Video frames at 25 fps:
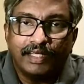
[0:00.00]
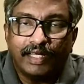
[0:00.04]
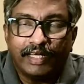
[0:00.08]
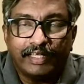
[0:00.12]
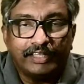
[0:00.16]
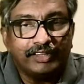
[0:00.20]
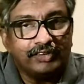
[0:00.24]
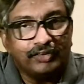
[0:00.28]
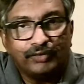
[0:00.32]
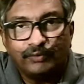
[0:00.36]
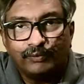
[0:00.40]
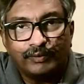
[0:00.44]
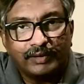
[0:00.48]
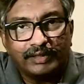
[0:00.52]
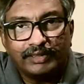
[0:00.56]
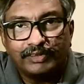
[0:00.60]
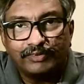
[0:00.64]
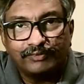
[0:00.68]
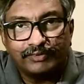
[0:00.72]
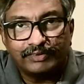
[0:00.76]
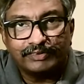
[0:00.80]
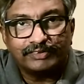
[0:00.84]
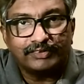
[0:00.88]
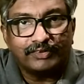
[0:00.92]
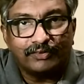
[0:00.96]
I knew what
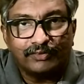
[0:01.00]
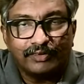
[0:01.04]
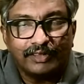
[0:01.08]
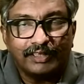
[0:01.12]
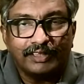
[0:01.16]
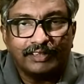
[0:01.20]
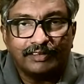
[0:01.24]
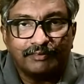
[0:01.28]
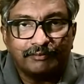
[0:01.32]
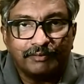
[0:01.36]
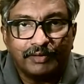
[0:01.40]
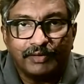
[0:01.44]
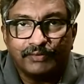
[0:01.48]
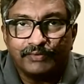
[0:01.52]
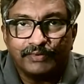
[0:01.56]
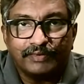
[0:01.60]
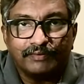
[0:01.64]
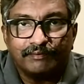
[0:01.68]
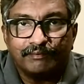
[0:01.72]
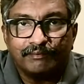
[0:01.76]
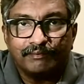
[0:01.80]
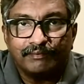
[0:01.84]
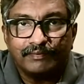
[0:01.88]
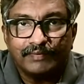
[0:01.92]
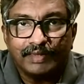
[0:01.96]
he was talking about
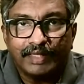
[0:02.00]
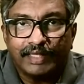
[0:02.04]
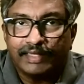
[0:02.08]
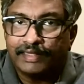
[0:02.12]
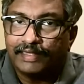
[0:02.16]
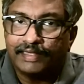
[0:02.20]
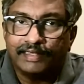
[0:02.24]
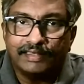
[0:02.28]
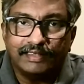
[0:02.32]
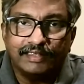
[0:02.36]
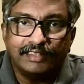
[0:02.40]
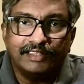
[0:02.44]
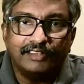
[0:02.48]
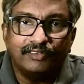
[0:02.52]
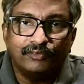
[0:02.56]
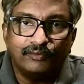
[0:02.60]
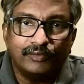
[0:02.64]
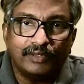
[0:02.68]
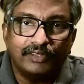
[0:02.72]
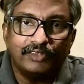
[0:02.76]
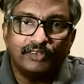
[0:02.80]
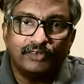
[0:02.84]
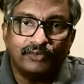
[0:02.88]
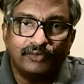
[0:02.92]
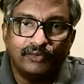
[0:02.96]
and I didn't
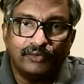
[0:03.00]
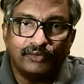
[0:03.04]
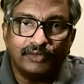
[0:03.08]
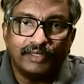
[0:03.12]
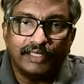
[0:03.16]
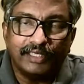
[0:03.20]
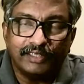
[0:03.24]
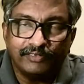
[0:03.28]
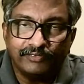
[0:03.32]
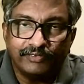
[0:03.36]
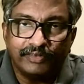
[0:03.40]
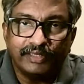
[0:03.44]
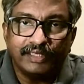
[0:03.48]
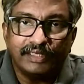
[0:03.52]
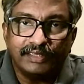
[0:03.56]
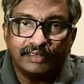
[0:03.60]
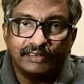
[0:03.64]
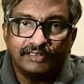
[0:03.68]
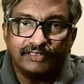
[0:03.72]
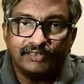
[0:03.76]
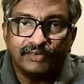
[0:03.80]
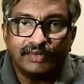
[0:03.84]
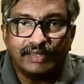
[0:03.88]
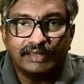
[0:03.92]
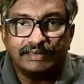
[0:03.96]
want to go that way.
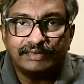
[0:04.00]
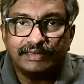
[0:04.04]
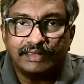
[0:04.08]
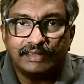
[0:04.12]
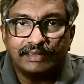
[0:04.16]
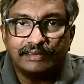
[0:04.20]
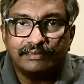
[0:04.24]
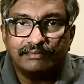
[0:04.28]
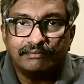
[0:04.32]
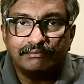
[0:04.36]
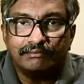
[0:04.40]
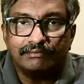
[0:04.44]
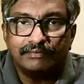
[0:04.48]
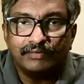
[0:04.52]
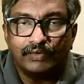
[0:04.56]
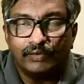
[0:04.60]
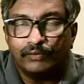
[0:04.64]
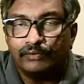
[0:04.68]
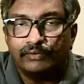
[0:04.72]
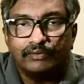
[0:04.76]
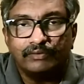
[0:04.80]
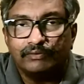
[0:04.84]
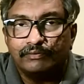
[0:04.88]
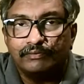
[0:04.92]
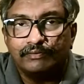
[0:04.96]
So I said,
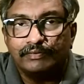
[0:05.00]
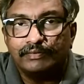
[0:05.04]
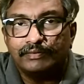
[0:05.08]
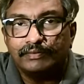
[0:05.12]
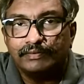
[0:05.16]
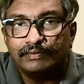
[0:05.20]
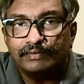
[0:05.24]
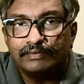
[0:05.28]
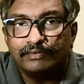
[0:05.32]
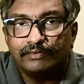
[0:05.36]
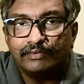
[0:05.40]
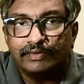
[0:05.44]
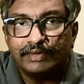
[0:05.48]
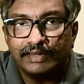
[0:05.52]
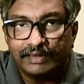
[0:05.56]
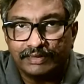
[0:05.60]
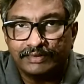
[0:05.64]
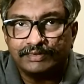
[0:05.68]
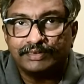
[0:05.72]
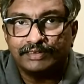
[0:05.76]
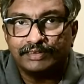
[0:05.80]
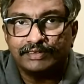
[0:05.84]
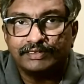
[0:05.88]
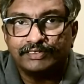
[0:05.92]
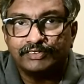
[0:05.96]
no,
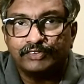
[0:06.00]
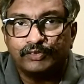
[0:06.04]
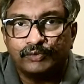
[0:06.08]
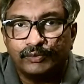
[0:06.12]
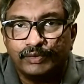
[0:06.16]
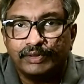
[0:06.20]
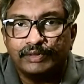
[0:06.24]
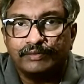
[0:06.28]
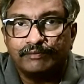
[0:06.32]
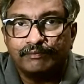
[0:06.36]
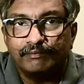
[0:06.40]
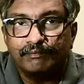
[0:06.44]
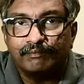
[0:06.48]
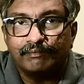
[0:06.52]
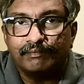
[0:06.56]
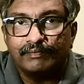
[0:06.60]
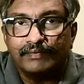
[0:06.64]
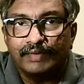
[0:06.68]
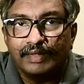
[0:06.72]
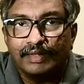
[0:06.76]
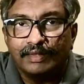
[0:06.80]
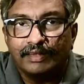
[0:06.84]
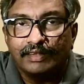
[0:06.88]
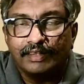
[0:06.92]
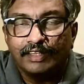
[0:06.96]
let's just do it.
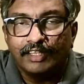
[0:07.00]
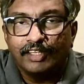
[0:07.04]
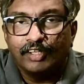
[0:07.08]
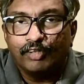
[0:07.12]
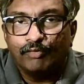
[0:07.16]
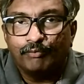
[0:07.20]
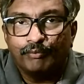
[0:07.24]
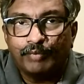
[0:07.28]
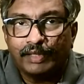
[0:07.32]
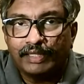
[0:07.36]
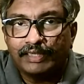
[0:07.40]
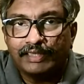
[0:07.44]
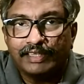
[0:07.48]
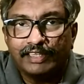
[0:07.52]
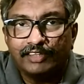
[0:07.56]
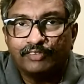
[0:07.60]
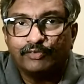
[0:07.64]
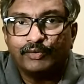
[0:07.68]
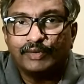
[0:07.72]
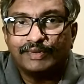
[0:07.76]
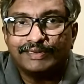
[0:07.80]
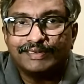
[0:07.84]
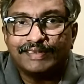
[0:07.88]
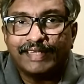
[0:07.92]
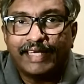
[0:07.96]
But
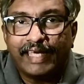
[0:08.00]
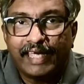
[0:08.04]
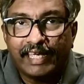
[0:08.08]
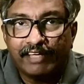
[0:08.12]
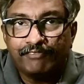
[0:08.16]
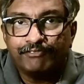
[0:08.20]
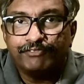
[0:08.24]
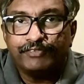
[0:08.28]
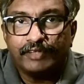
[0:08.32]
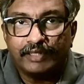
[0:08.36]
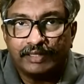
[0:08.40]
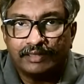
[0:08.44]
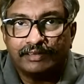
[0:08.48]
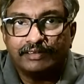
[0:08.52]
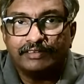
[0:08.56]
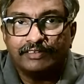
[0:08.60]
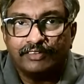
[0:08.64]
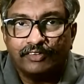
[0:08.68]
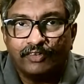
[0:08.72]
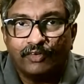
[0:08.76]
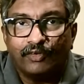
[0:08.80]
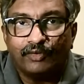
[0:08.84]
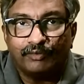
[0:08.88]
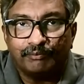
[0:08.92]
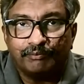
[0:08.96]
it was heavy
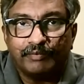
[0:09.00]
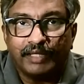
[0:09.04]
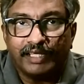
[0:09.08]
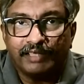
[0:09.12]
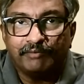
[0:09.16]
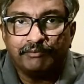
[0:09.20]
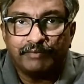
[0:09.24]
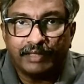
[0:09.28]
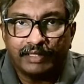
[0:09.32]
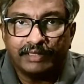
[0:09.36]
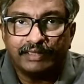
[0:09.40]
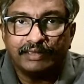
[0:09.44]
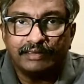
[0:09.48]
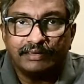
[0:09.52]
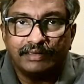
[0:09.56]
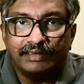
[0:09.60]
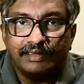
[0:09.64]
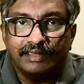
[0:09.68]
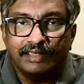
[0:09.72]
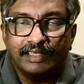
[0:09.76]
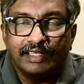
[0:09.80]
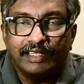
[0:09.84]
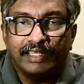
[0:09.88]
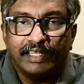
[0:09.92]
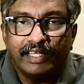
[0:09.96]
on my mind
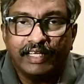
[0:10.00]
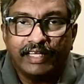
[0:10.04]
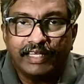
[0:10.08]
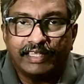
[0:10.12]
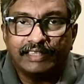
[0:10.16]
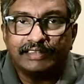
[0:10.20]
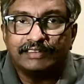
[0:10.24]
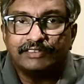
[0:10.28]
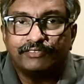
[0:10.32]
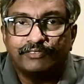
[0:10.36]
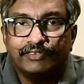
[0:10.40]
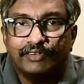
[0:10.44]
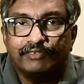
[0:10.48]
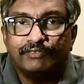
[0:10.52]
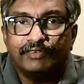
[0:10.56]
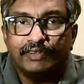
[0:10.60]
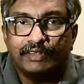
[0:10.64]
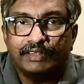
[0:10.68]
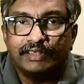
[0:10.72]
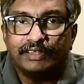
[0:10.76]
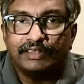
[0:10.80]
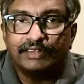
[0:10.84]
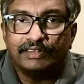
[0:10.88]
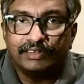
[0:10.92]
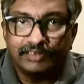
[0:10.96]
as we
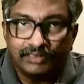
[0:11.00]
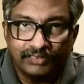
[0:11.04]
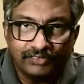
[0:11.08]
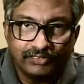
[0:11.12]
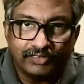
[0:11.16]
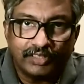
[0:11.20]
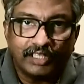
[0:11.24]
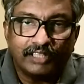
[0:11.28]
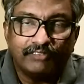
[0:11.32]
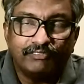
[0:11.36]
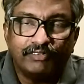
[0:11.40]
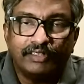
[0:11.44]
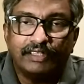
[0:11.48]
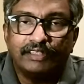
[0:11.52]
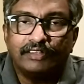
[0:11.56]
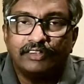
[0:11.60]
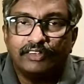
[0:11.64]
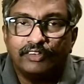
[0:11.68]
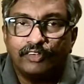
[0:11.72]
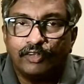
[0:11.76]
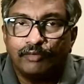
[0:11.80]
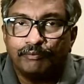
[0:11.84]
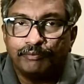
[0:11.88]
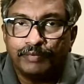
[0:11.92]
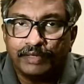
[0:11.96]
were driving,
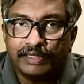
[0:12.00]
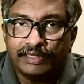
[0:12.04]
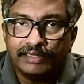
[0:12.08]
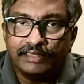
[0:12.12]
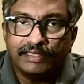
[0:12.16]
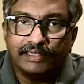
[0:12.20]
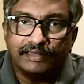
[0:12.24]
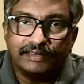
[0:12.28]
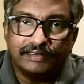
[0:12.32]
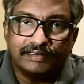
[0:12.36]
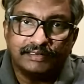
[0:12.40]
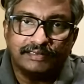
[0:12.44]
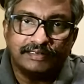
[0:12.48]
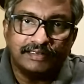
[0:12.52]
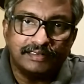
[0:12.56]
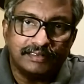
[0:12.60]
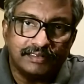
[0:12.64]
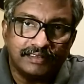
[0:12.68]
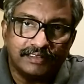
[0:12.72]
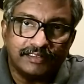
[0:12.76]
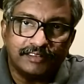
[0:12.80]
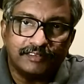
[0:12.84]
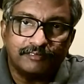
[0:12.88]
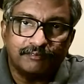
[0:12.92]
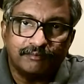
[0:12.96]
completing the
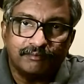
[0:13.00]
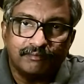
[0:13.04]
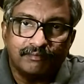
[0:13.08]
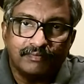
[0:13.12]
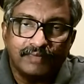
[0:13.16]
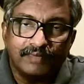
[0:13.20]
circuit.